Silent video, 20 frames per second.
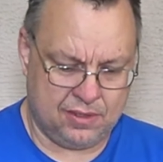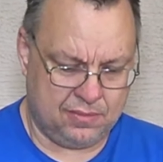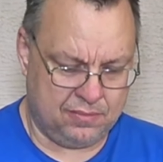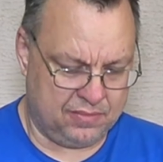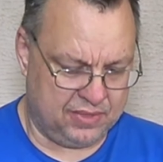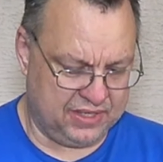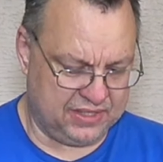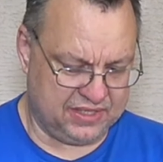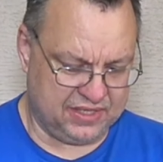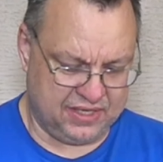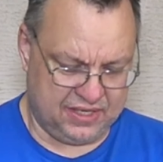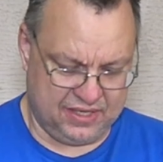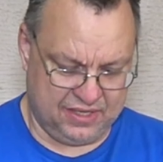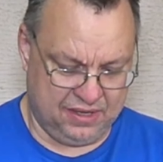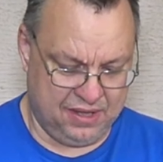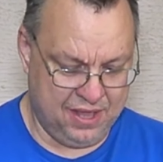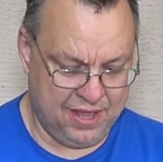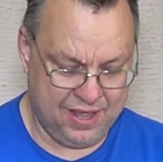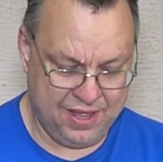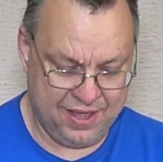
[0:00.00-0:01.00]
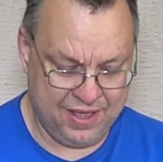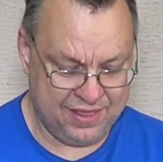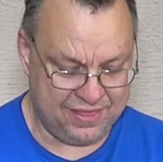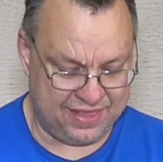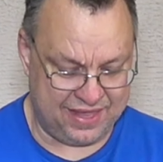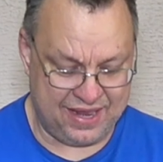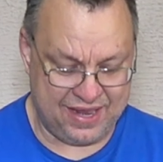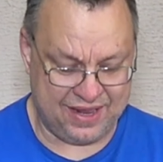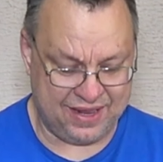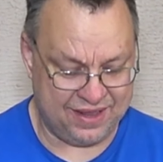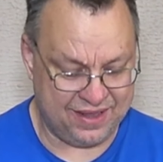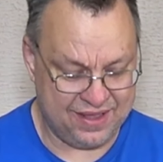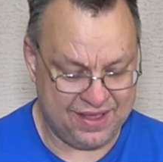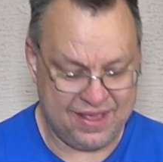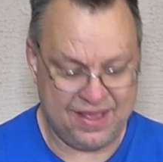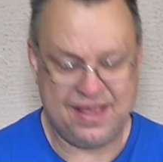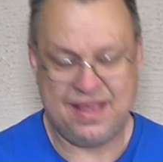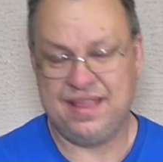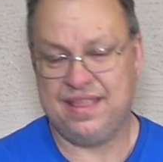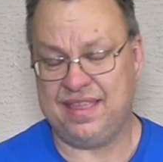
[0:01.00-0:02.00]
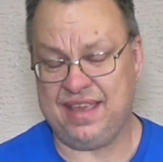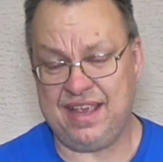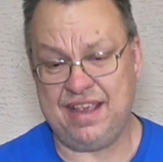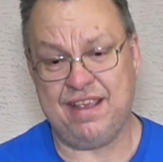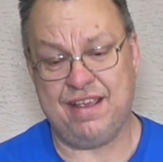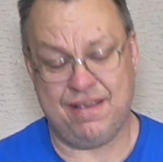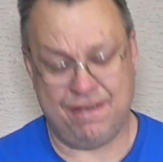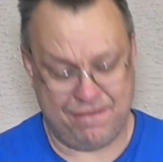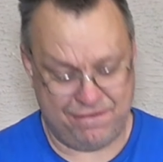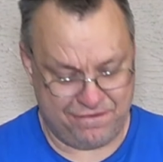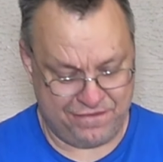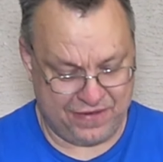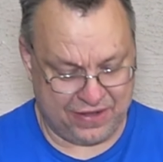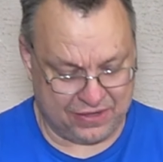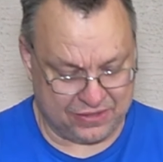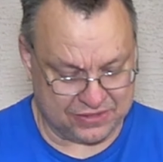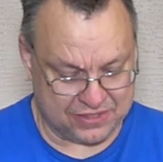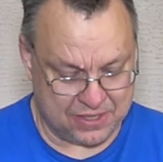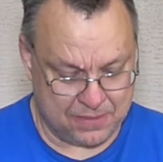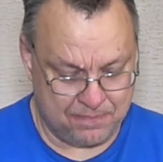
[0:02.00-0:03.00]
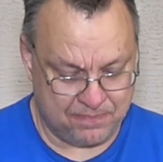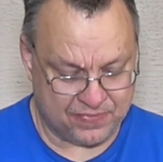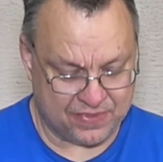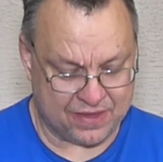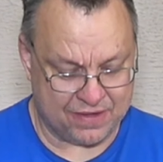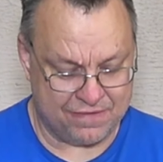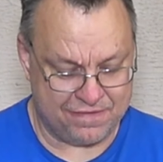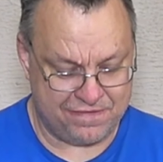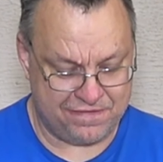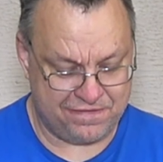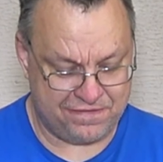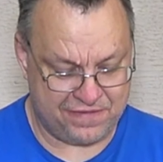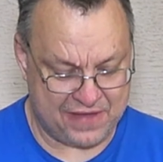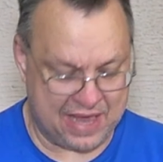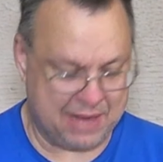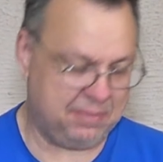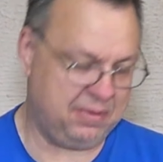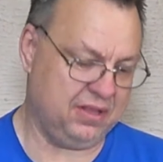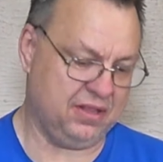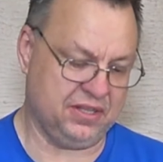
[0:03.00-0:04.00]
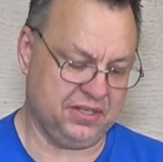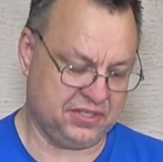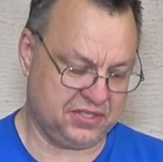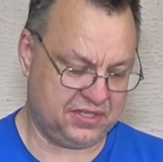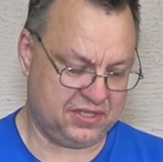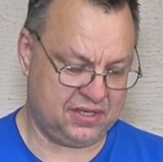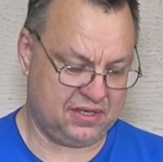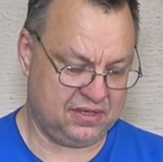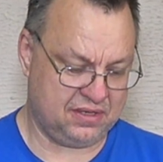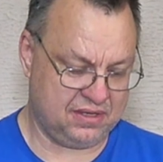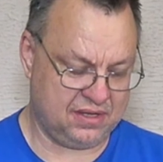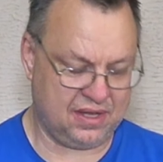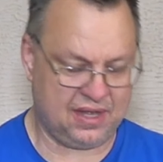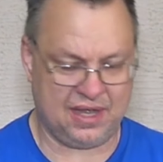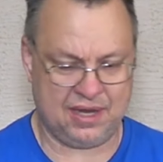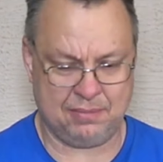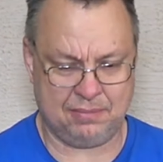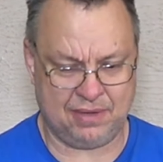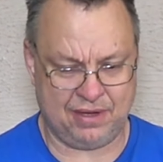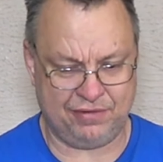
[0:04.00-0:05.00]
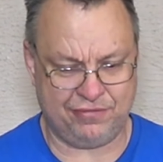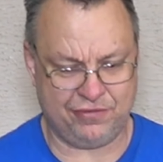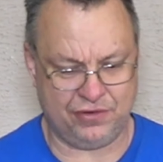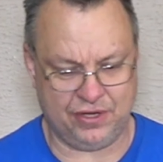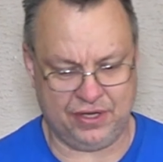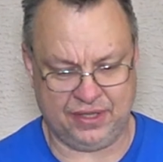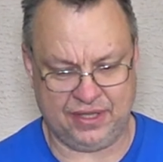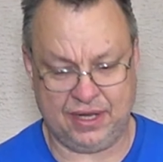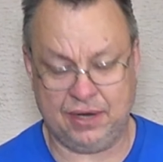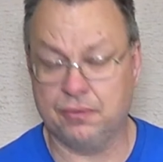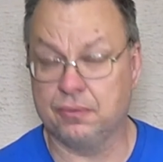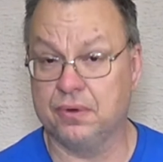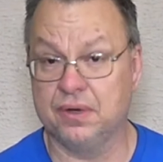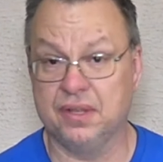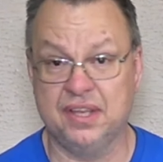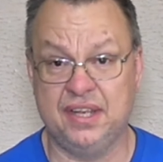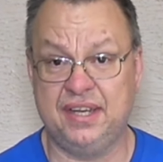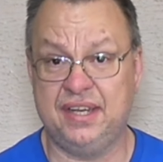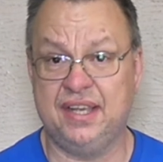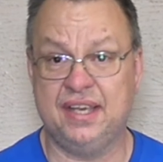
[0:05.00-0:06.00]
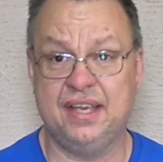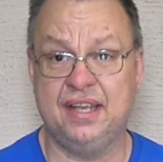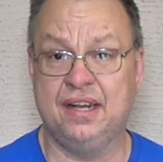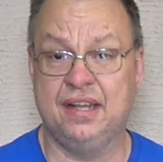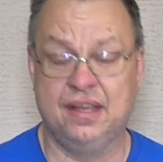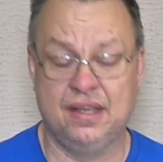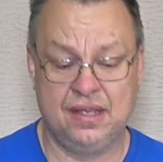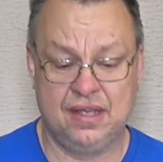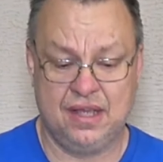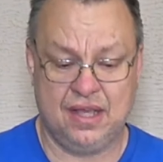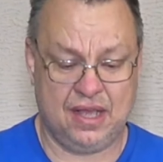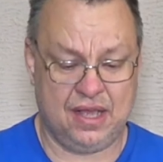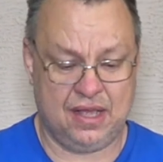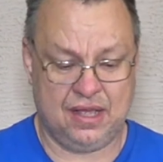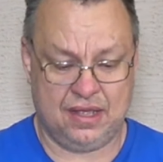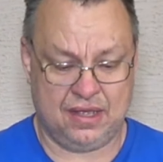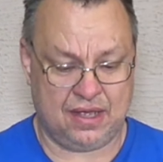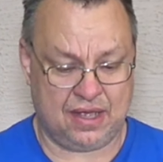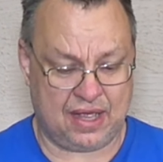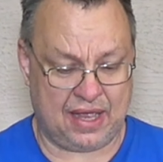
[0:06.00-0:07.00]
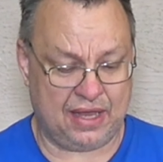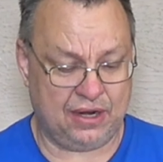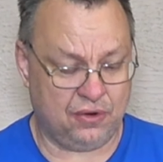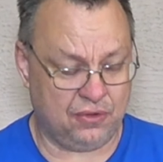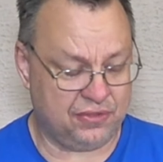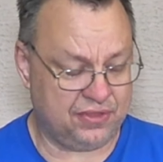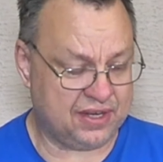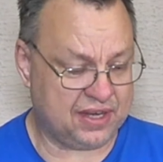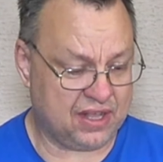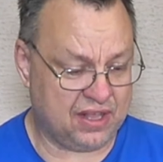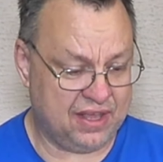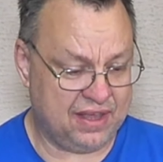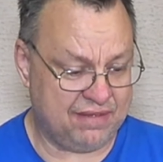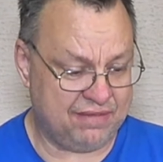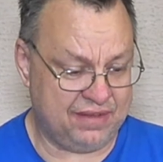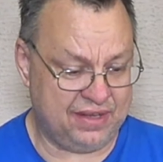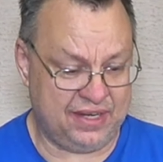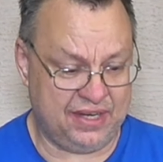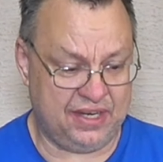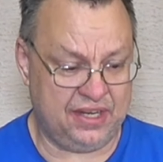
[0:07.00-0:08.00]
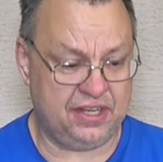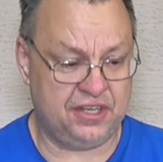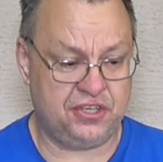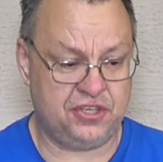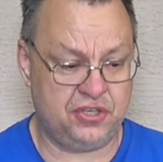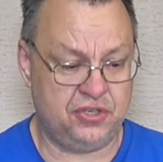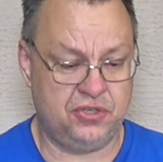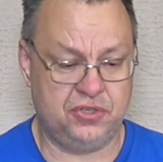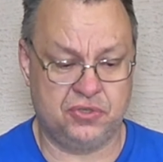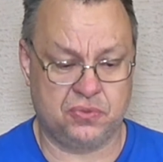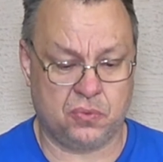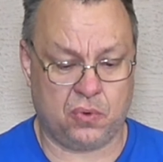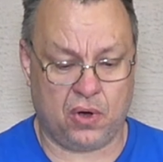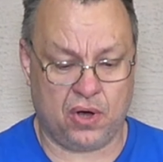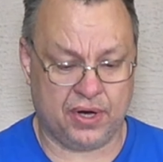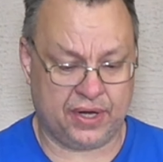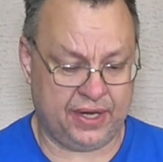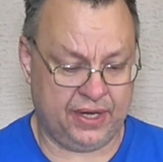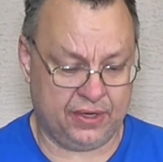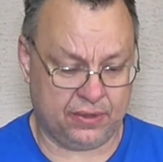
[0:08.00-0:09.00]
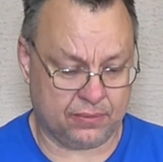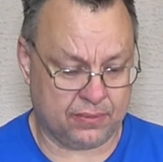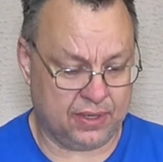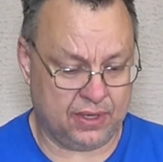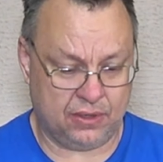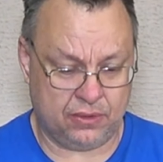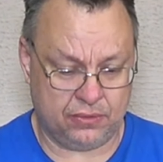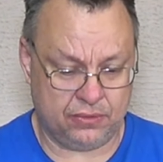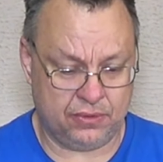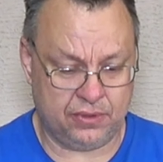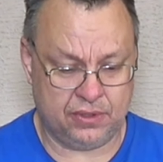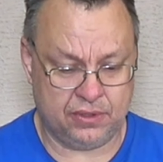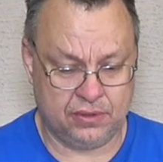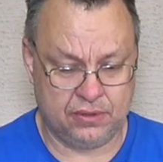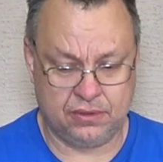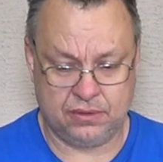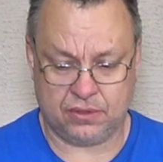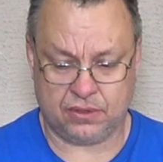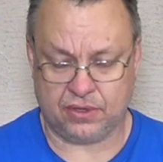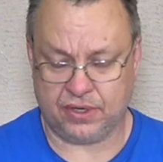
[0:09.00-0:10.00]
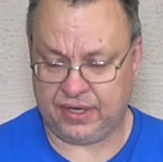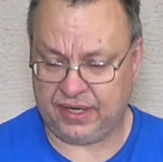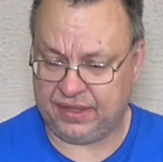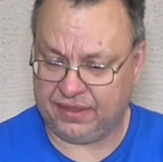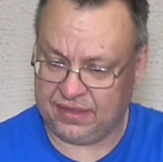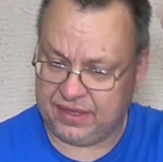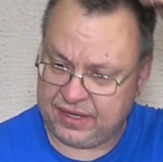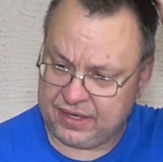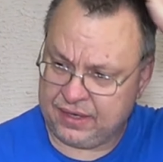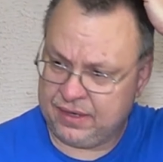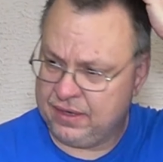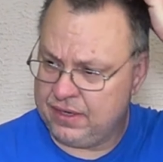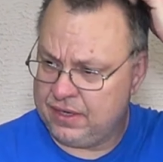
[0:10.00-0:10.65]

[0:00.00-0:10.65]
But they felt fabulous on my foot. They really did. I don't think I'll have any issues walking around or anything.